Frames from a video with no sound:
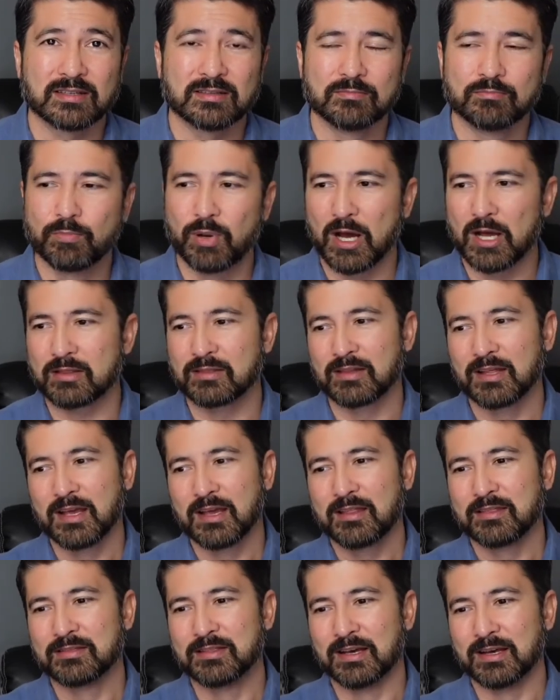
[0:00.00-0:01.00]
But
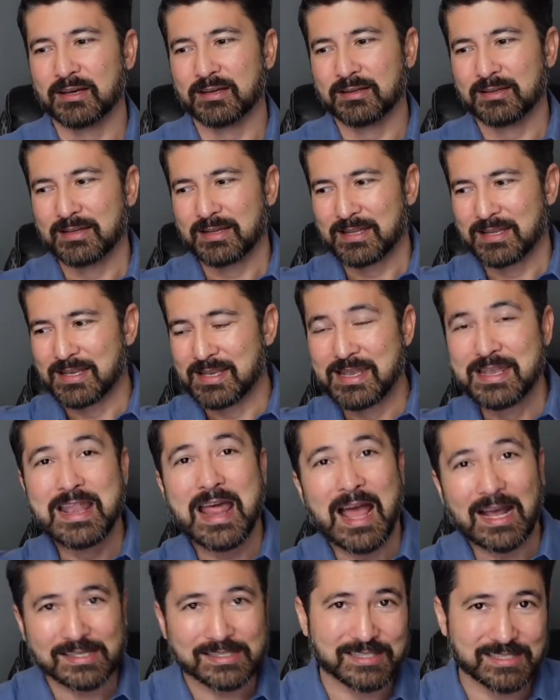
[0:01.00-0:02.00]
the
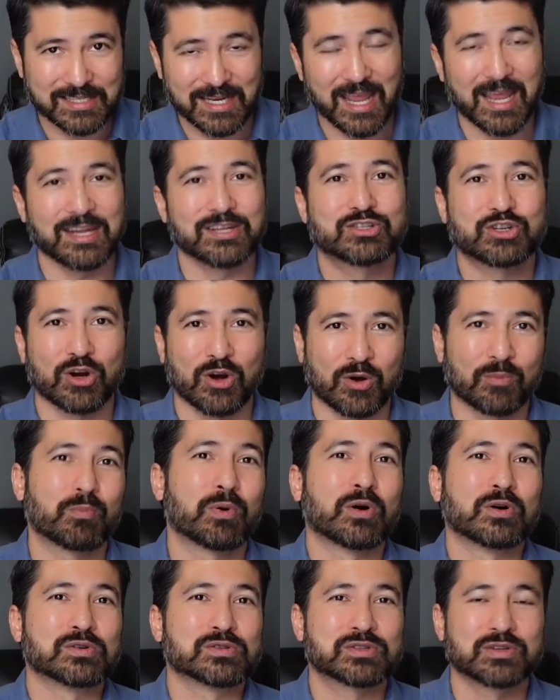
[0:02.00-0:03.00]
next HR
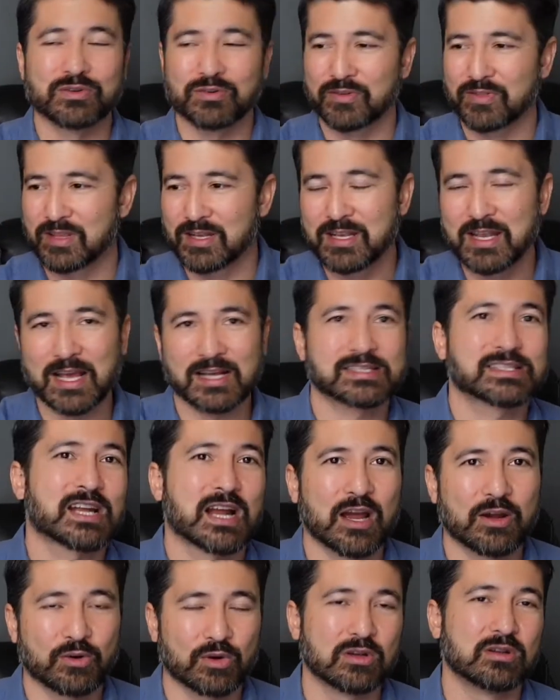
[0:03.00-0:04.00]
person or the next
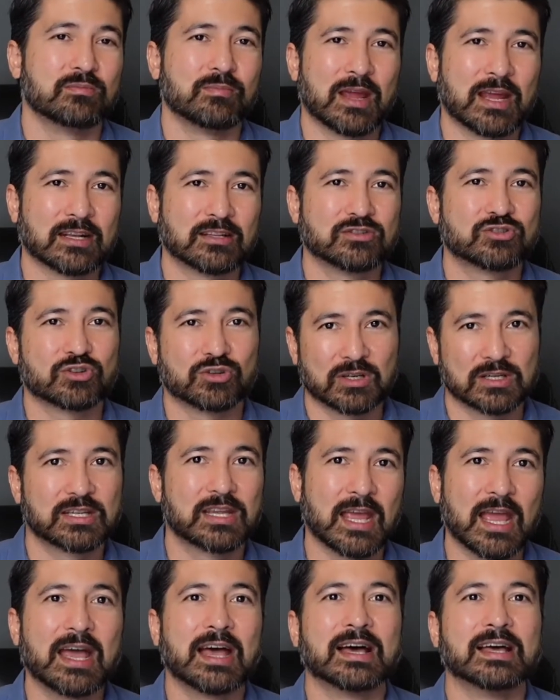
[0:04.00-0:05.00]
hiring manager,
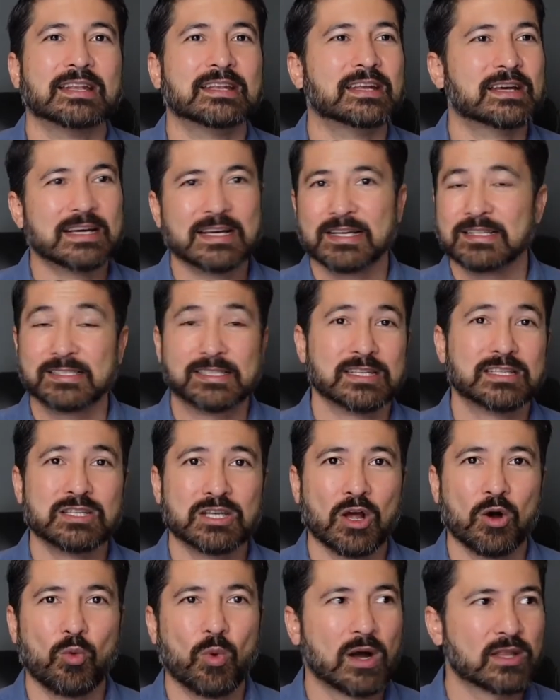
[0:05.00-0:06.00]
again, didn't
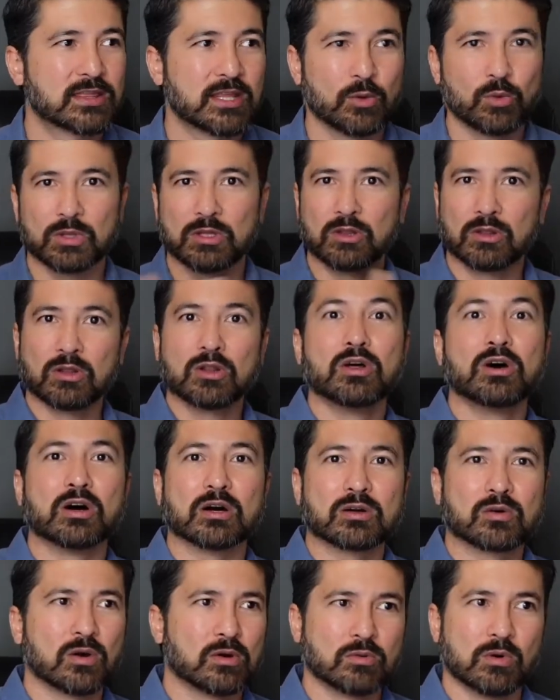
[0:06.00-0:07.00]
know what they would
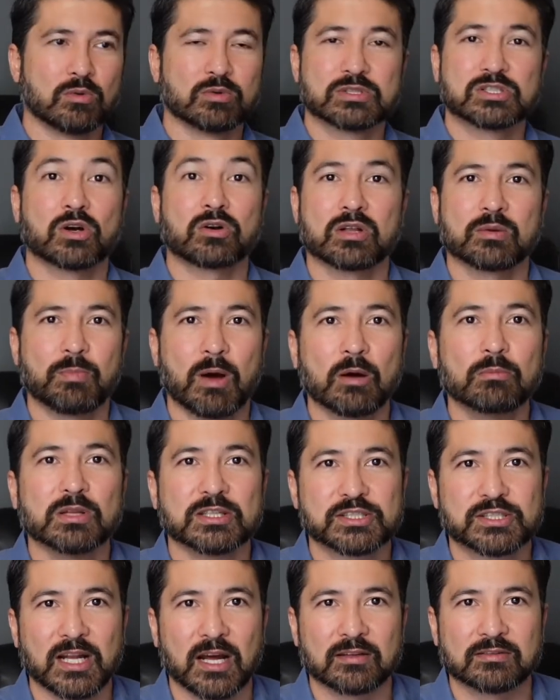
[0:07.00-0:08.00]
look. Well, what's already
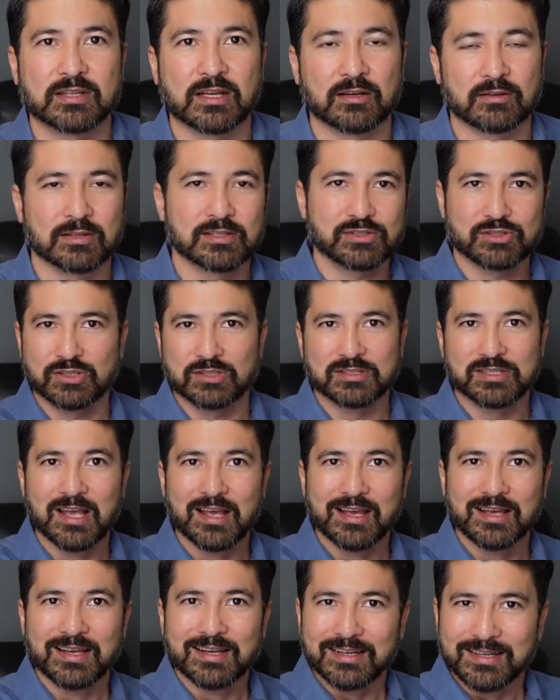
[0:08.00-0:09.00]
published out there? Let's just
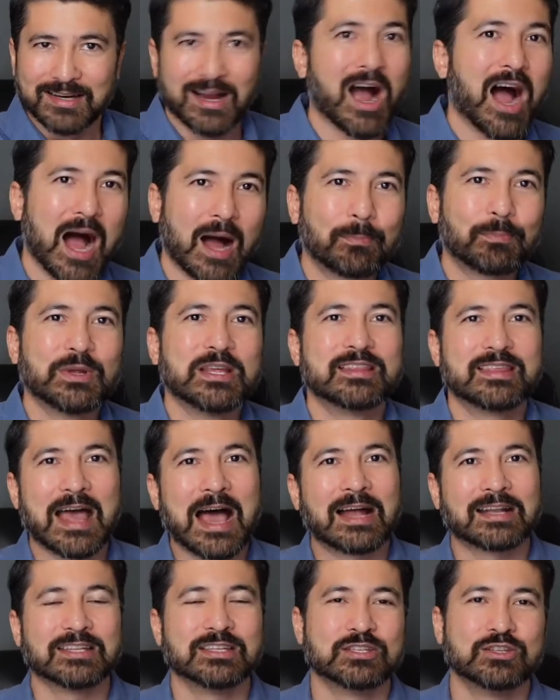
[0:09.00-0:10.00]
copy
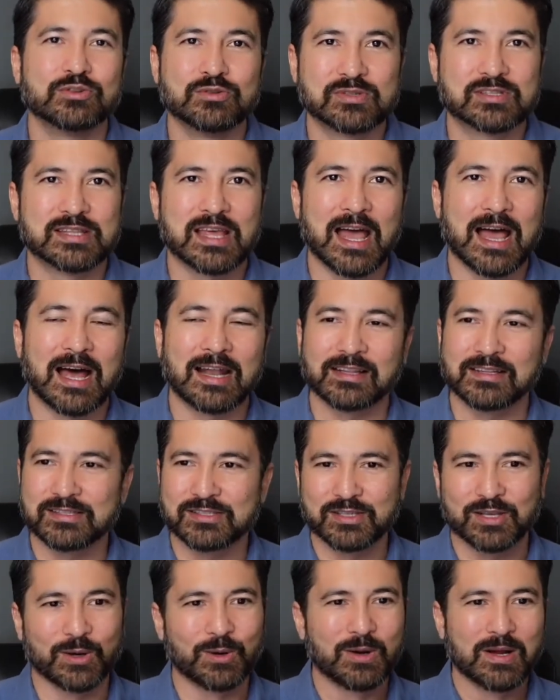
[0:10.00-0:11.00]
that and use that. And
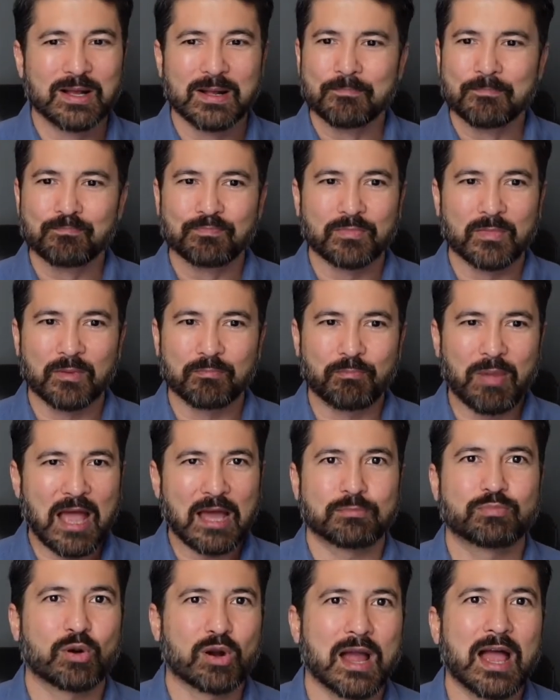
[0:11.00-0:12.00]
so bad
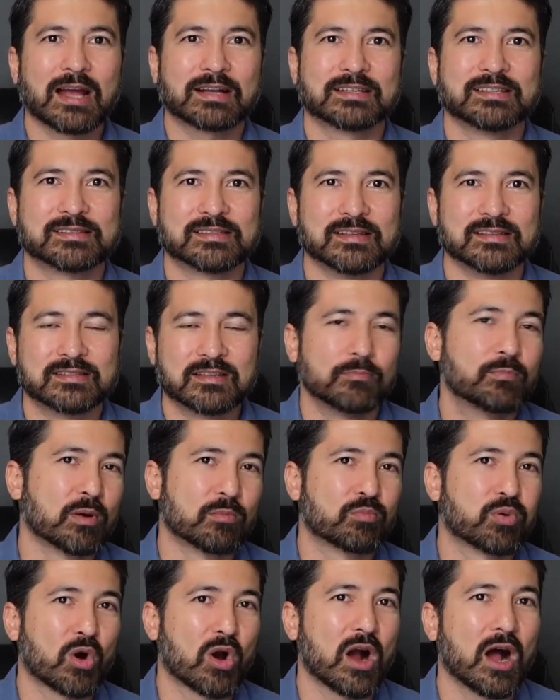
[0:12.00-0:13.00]
practices have been
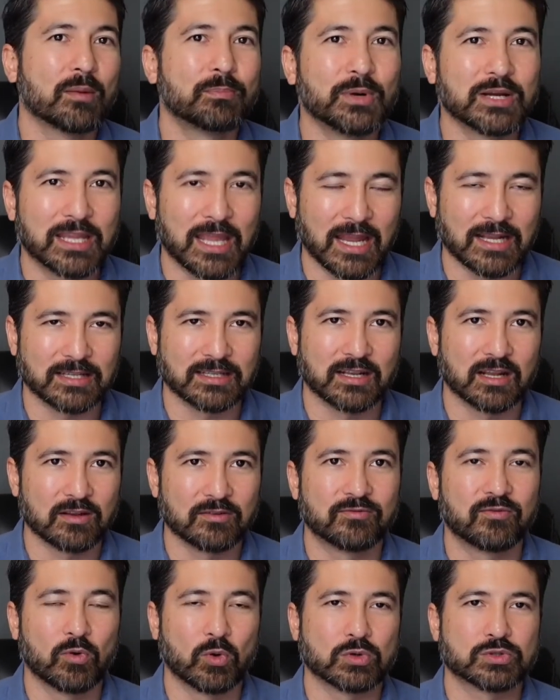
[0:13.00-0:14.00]
propagated,
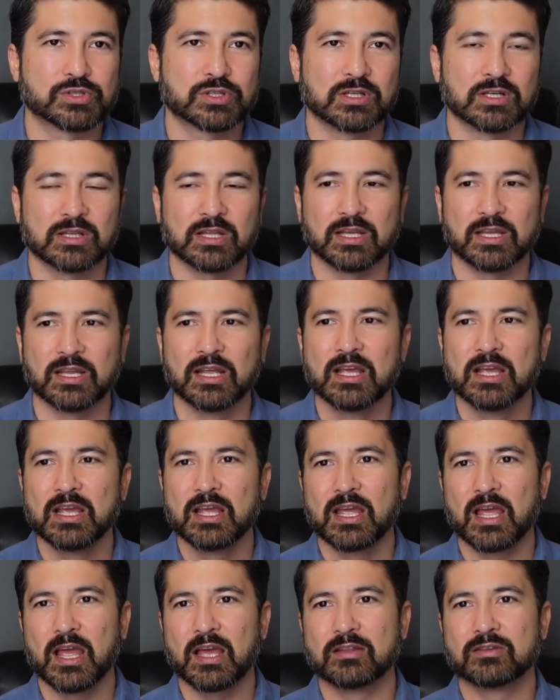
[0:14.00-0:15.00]
unfortunately.
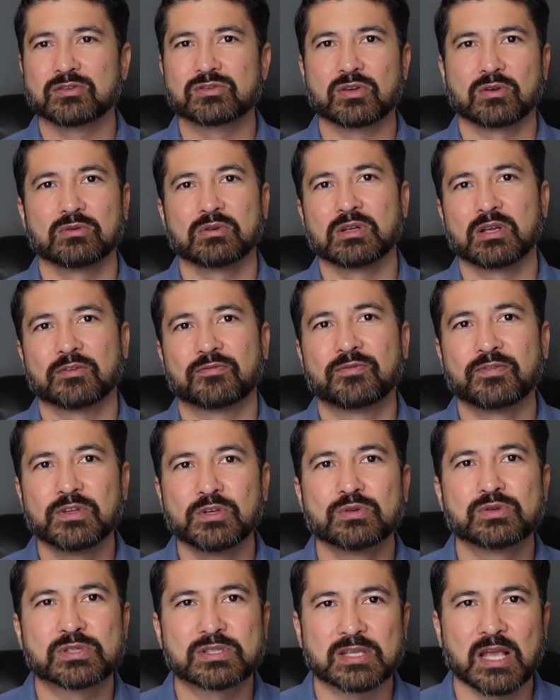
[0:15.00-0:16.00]
And there's only a few
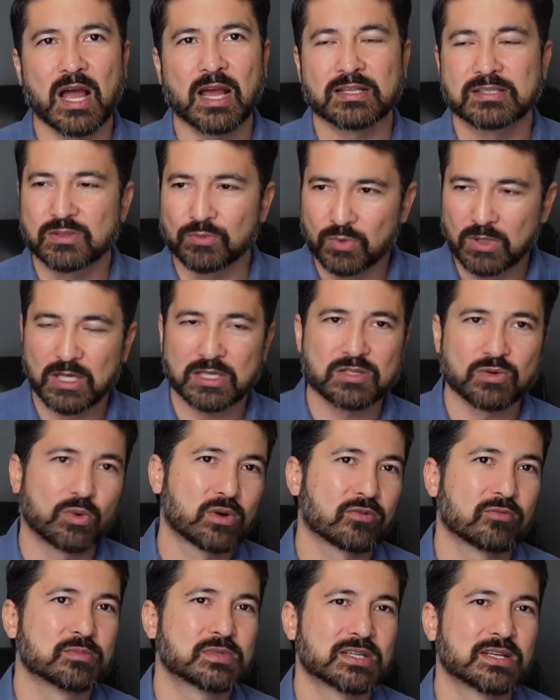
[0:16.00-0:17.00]
sites, and we'll get to one
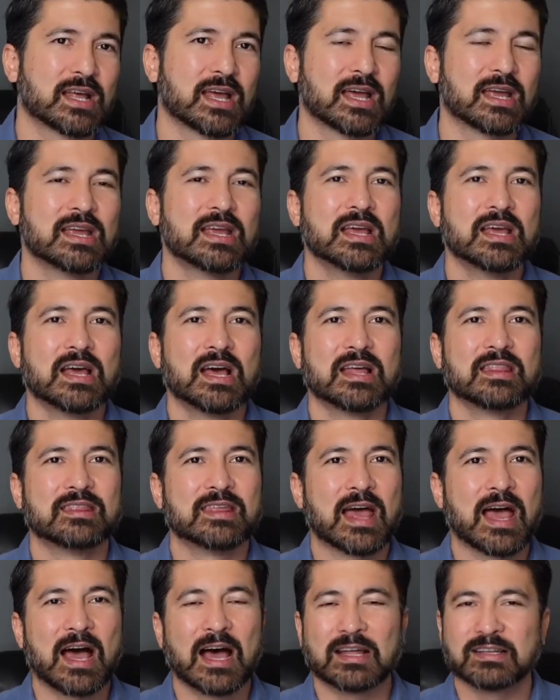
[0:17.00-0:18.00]
of them today,
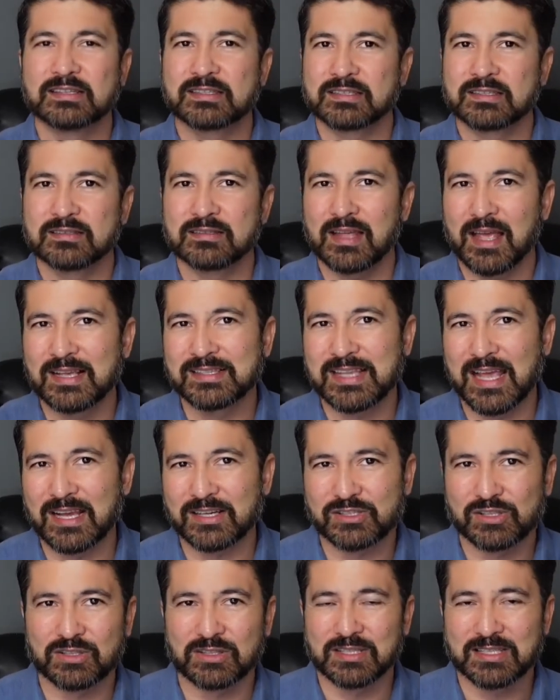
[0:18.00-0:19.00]
that has
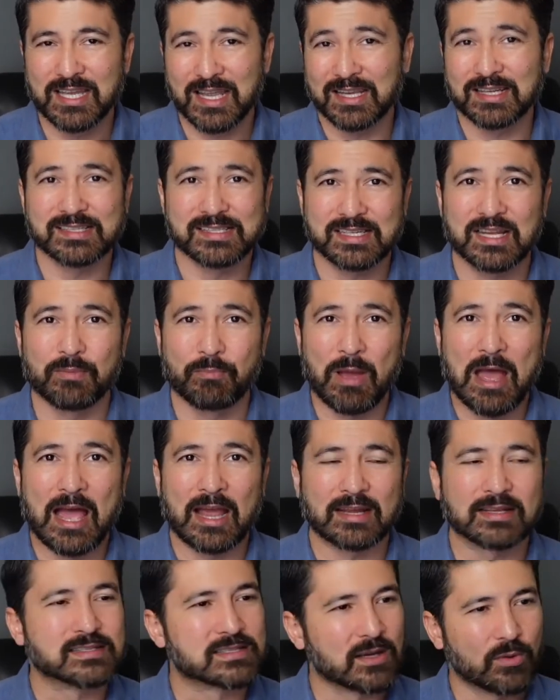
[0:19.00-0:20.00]
actually taken a step back
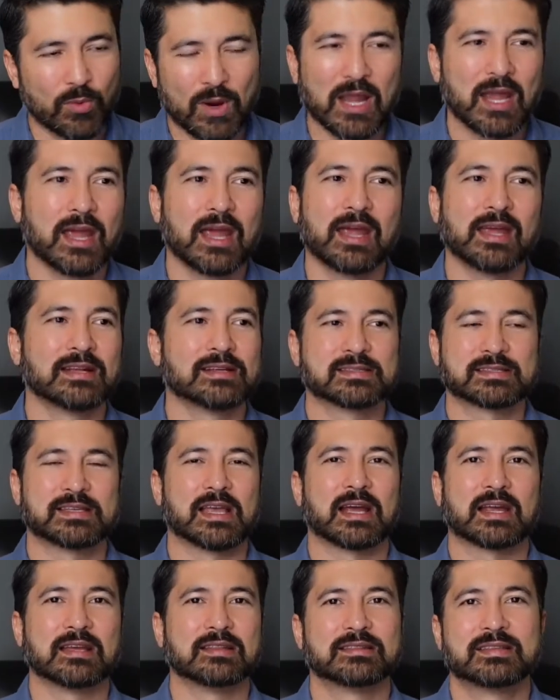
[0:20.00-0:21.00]
and said, wait a
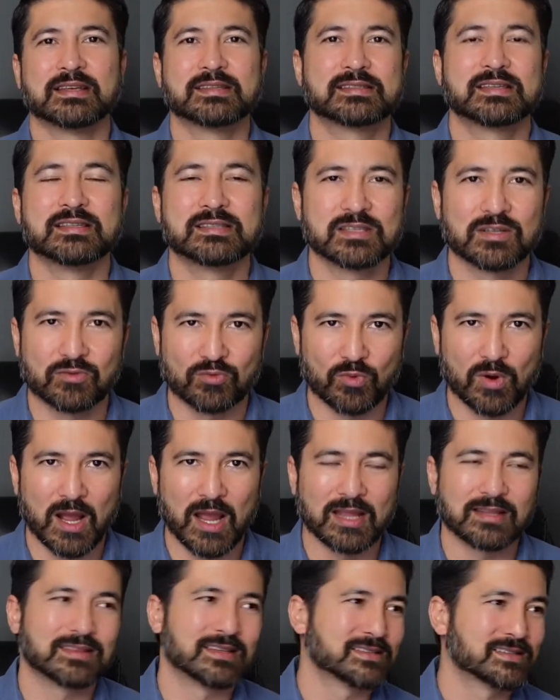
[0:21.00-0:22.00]
second, this isn't
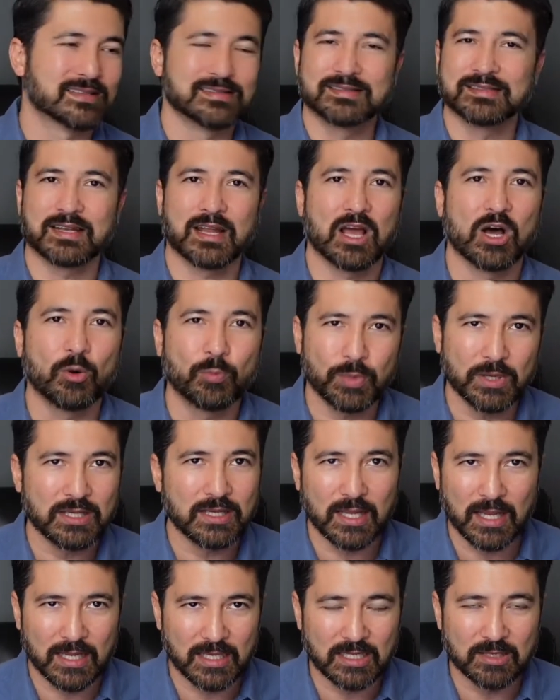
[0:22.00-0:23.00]
right. This isn't helping
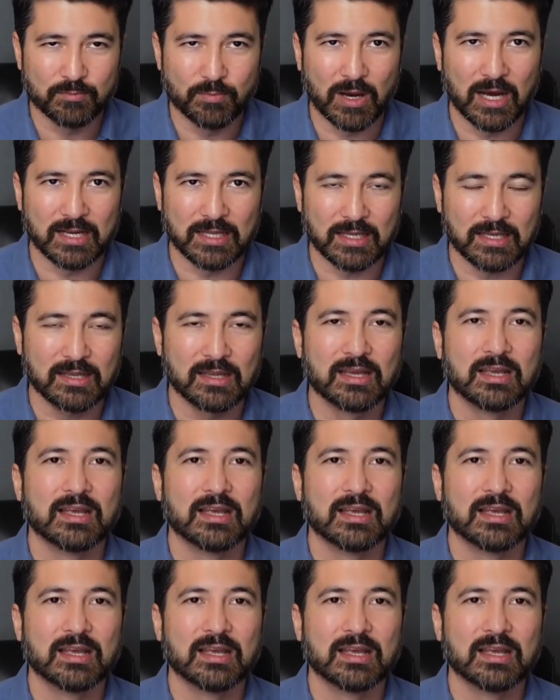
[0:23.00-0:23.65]
anybody.